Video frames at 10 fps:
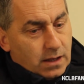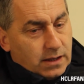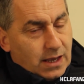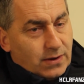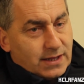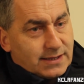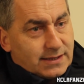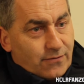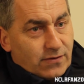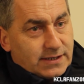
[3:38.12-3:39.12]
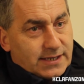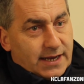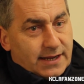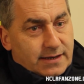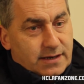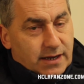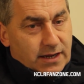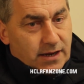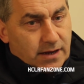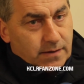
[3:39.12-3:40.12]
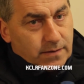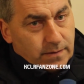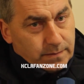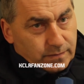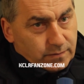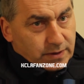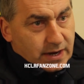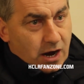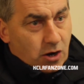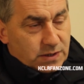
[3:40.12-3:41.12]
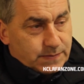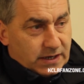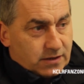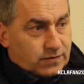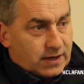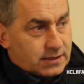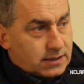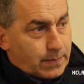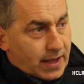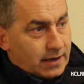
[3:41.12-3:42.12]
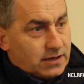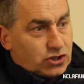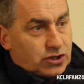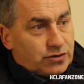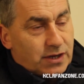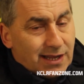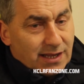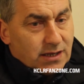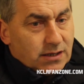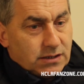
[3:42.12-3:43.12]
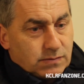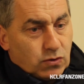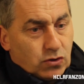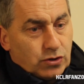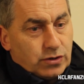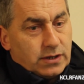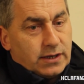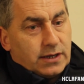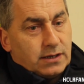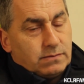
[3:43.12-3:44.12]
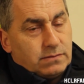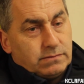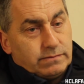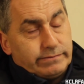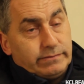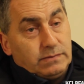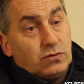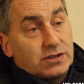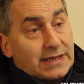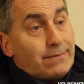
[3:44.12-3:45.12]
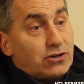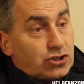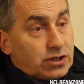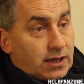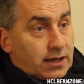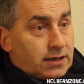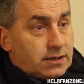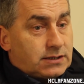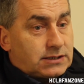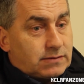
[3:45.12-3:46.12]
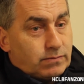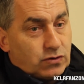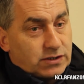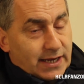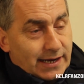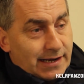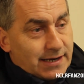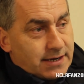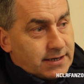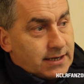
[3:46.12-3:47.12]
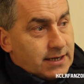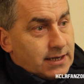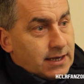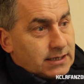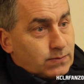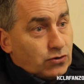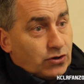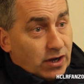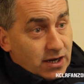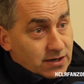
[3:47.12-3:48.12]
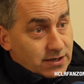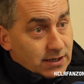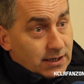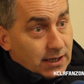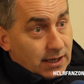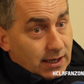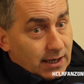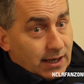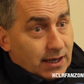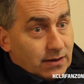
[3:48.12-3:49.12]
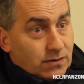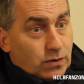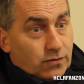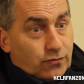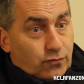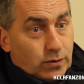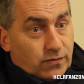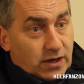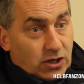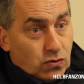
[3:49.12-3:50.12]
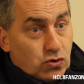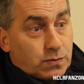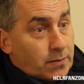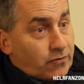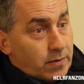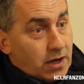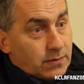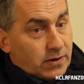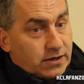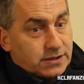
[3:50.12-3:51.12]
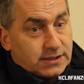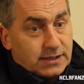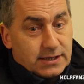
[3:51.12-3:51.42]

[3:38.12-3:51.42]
Yeah, well, I'd definitely say that from the Carlow perspective, that the panel this year is more established, and it's more settled, and it's more united. We've had a huge commitment from all the players.